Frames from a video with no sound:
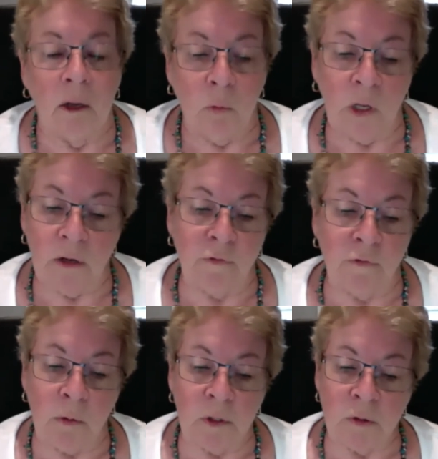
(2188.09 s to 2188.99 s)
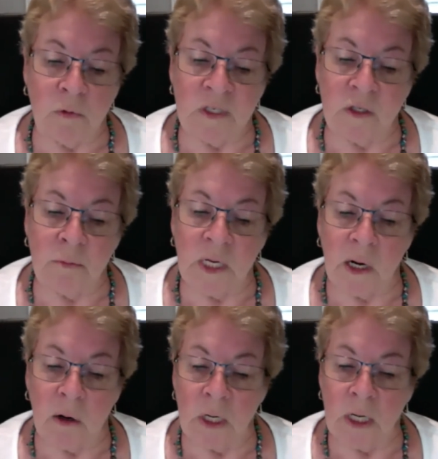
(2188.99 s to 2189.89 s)
We look forward to resuming
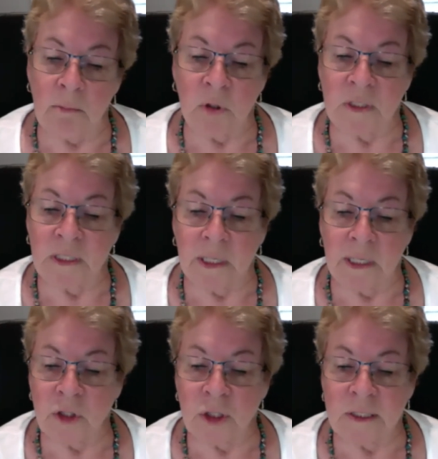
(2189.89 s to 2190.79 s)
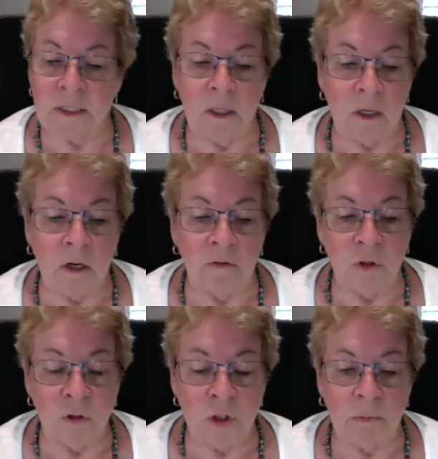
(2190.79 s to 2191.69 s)
our in-person luncheons in the near
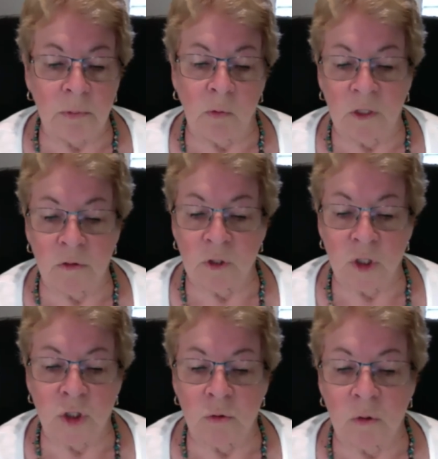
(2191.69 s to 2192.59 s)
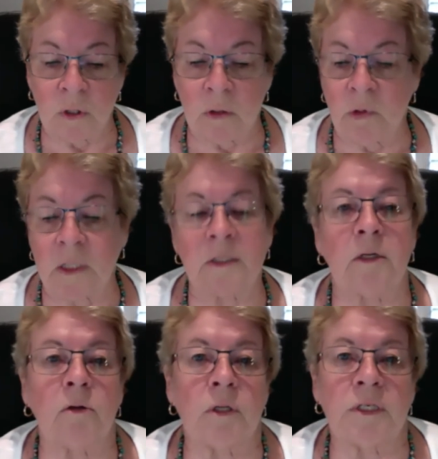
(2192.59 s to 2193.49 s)
future, but want to ensure that we
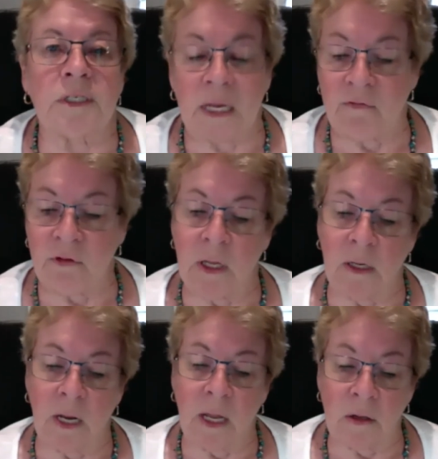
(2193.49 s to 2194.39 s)
consider the safety and